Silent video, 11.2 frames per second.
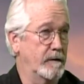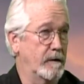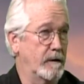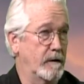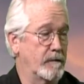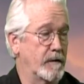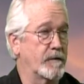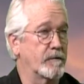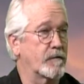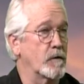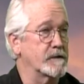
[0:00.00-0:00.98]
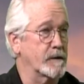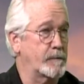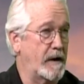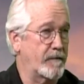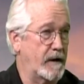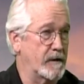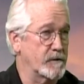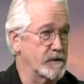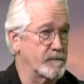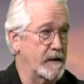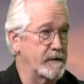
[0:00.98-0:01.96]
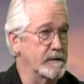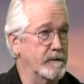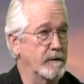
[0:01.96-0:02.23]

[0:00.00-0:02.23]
that the forensic pathologist might